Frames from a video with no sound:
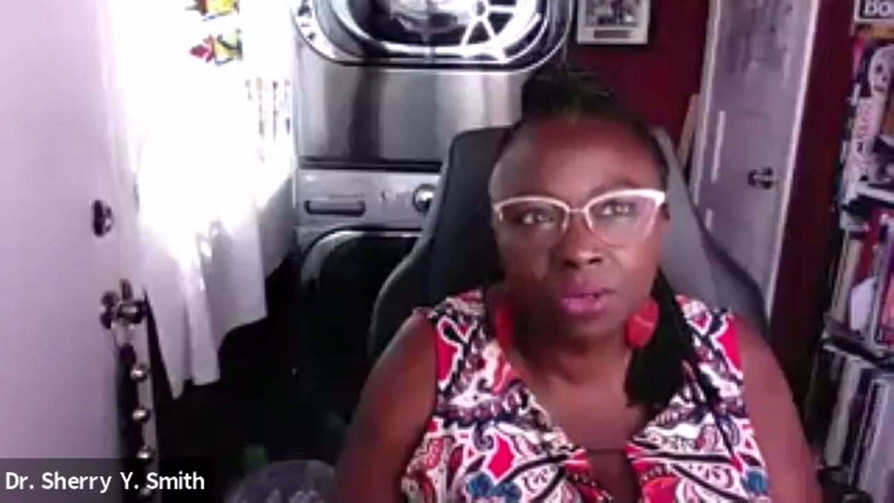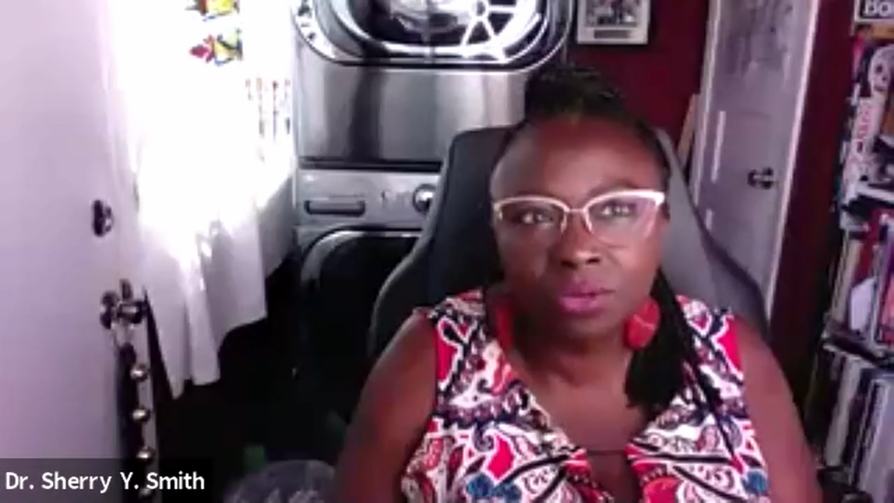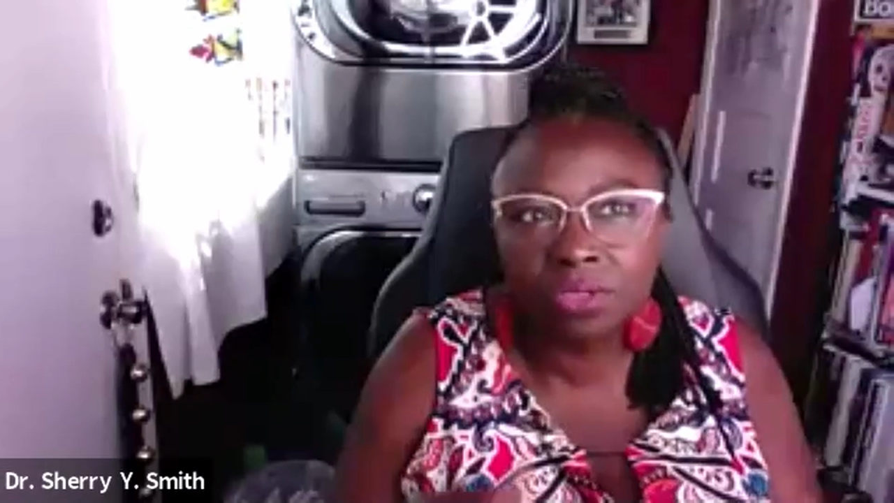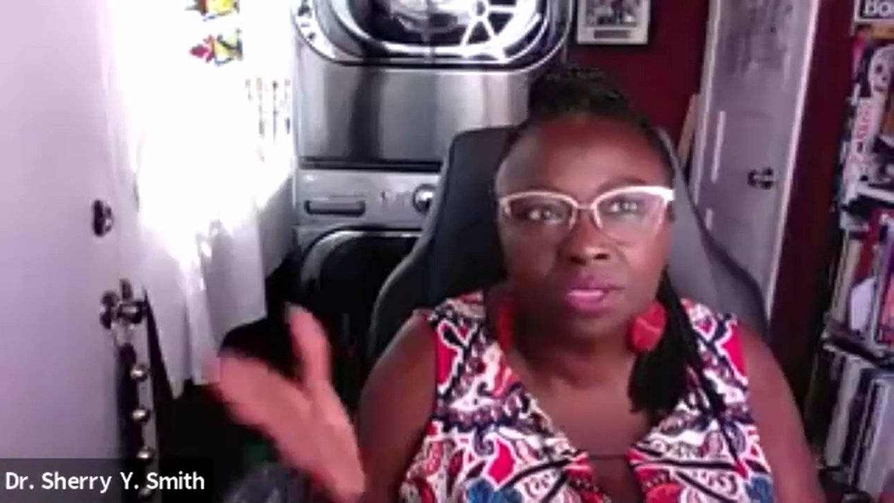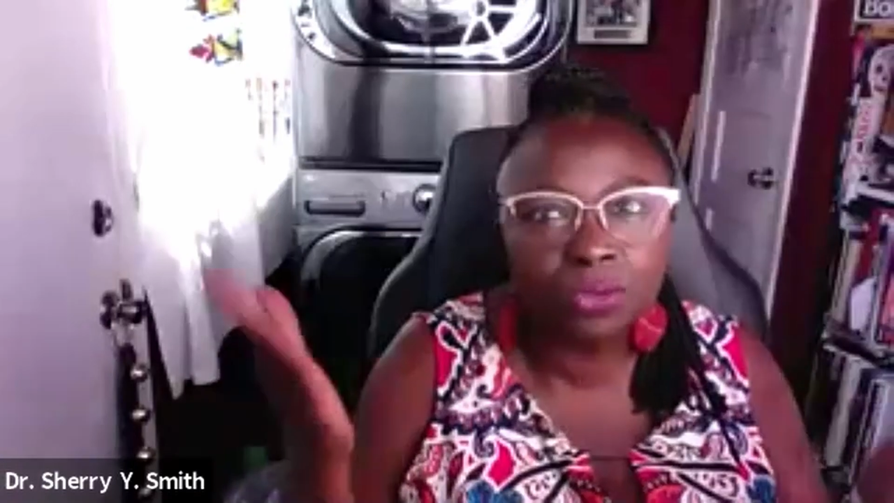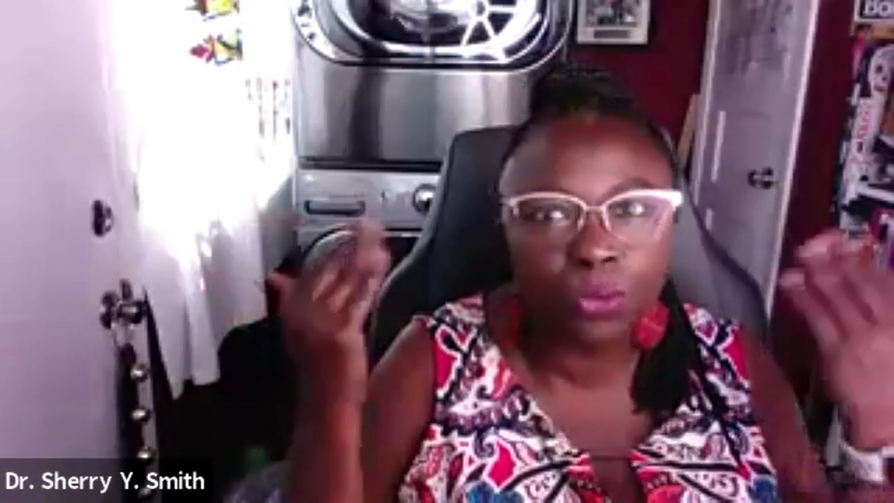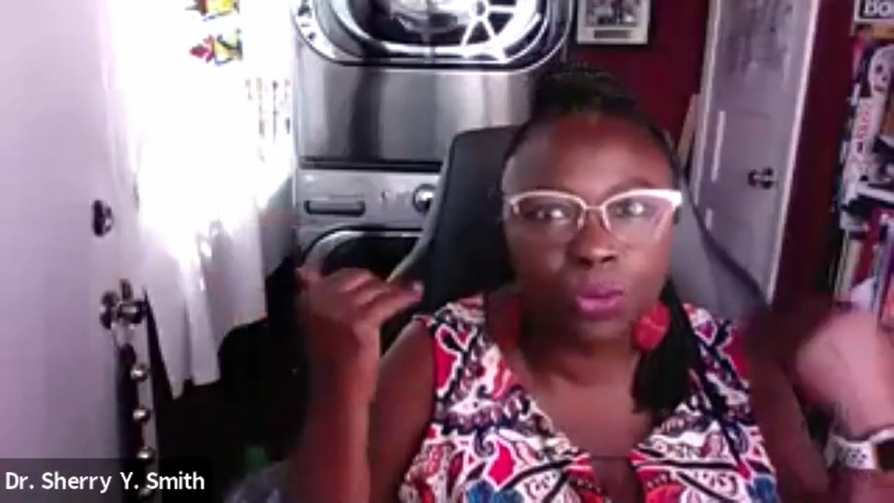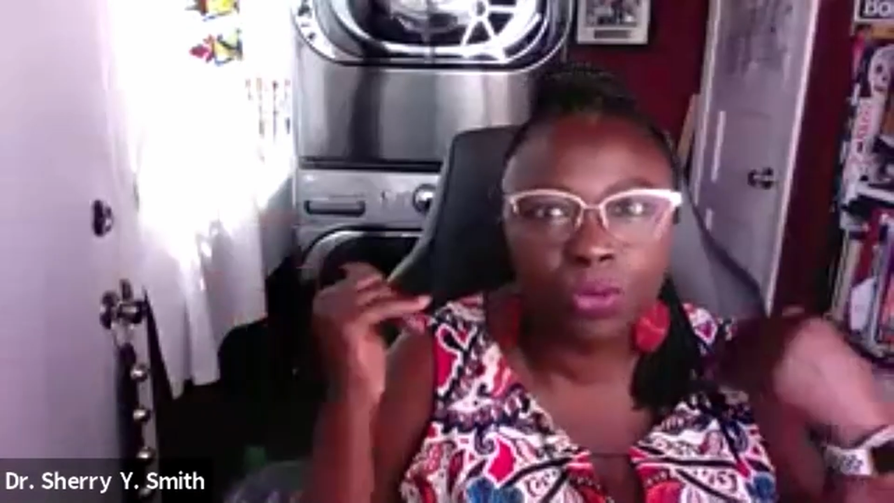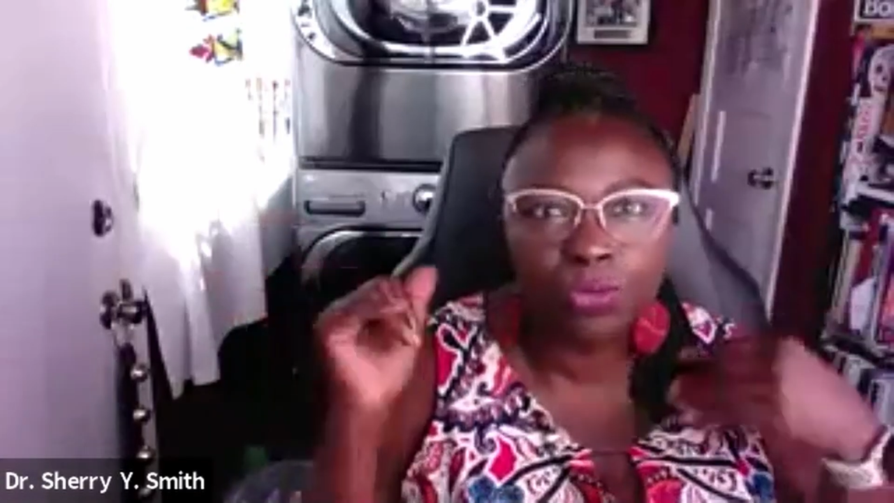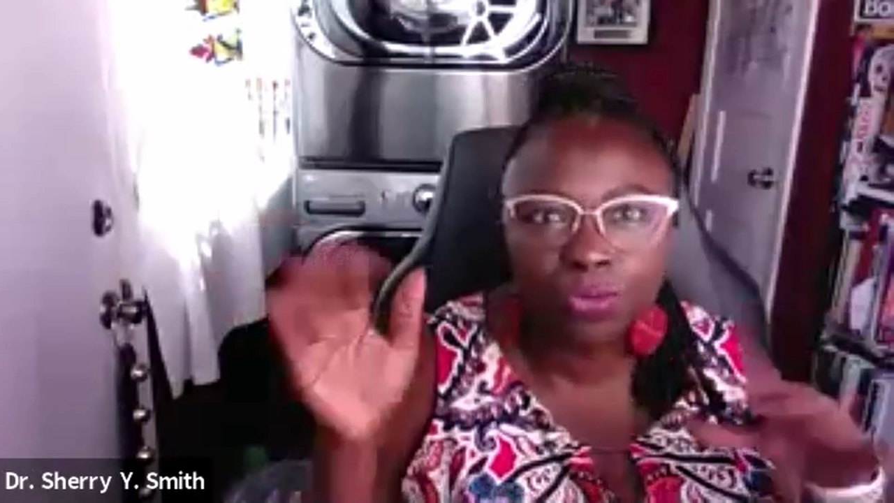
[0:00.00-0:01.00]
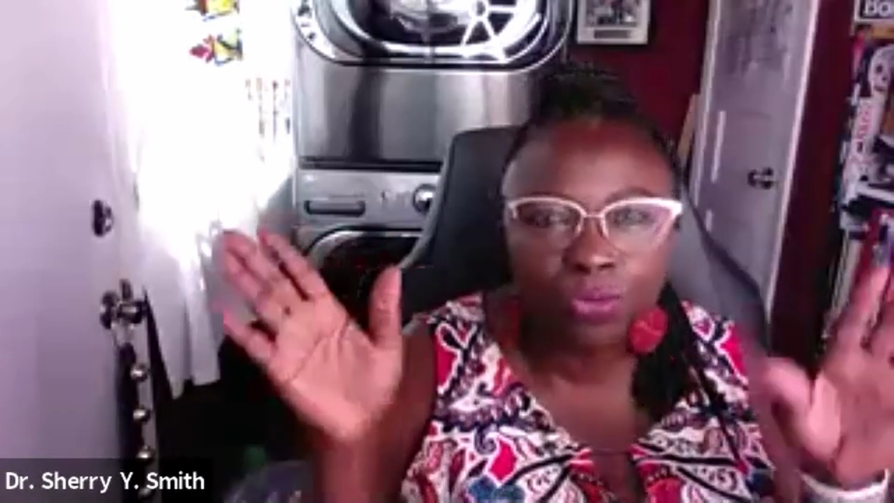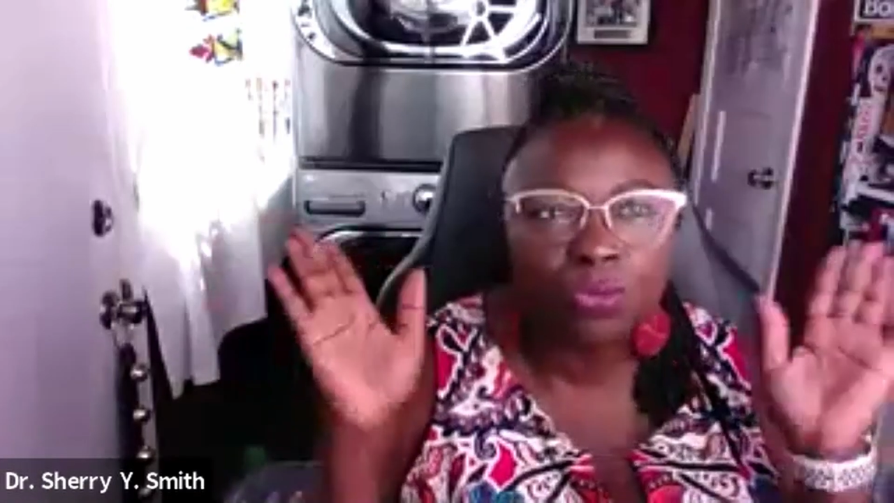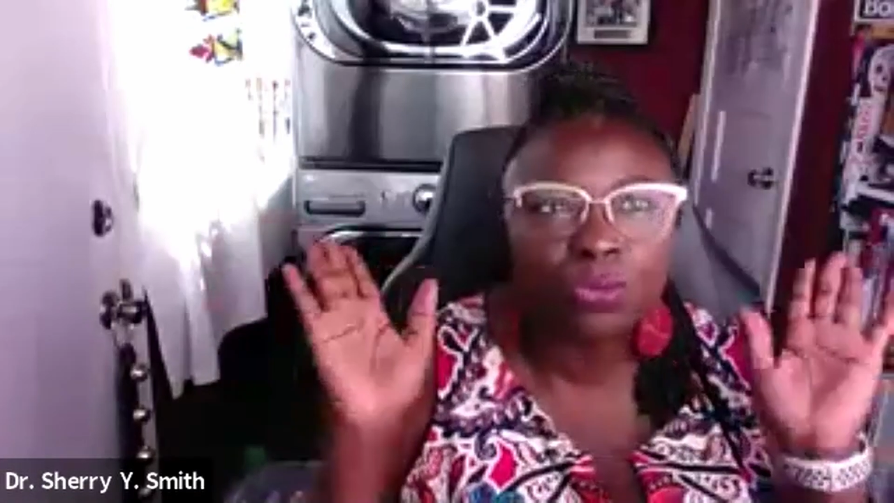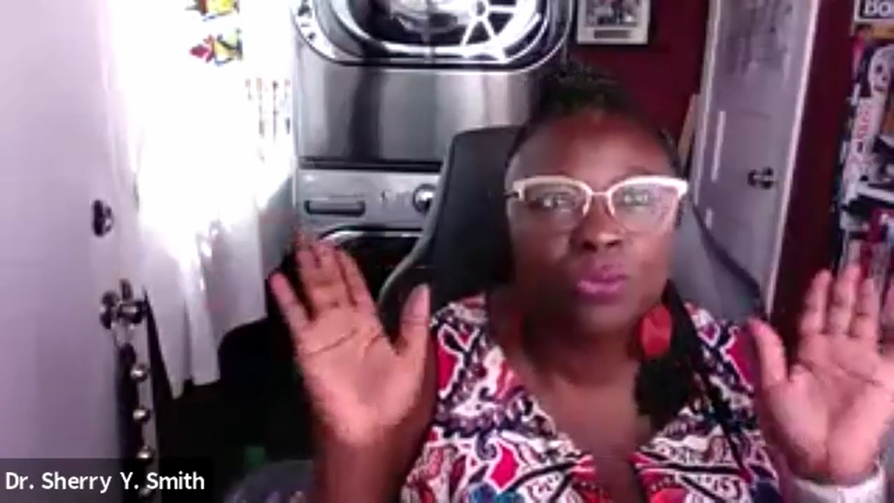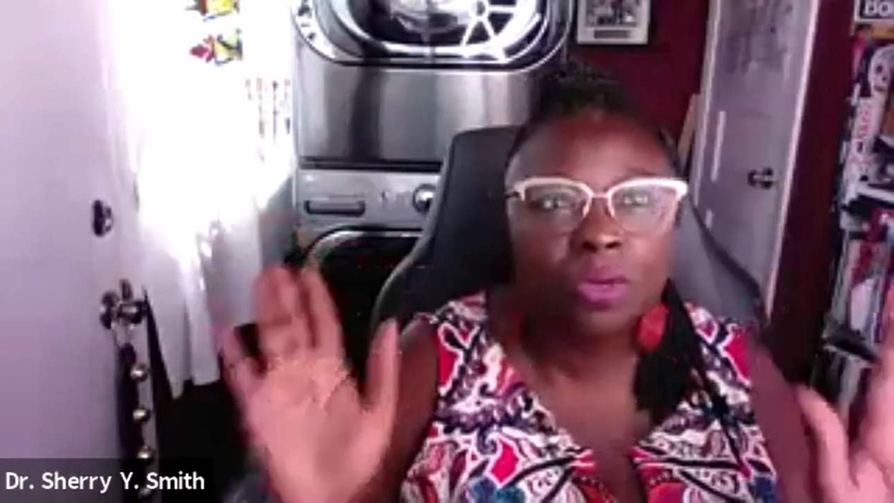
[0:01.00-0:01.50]
she's going
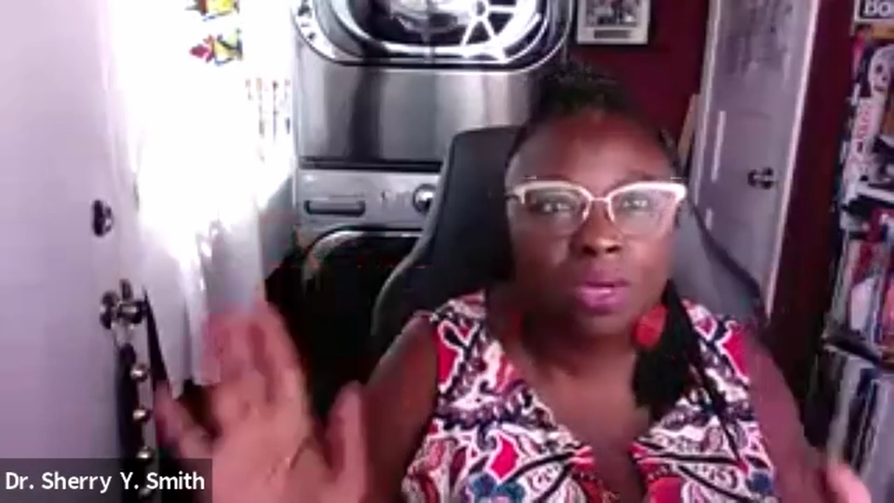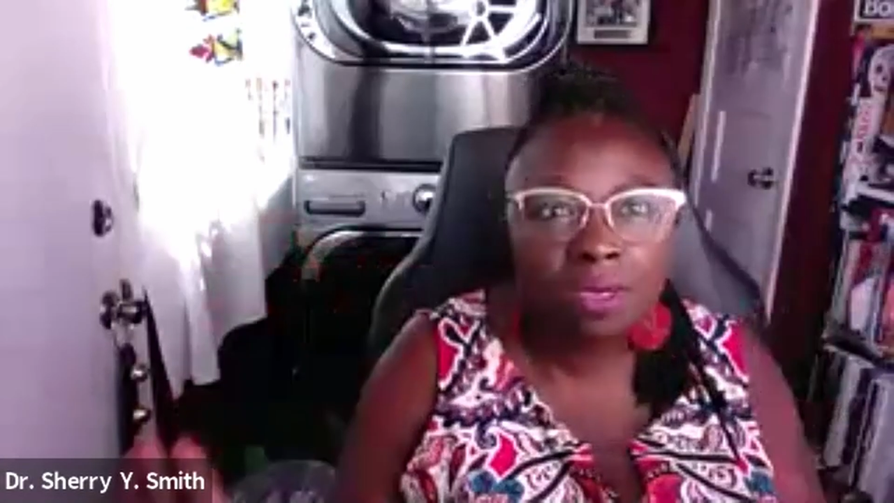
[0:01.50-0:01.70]
through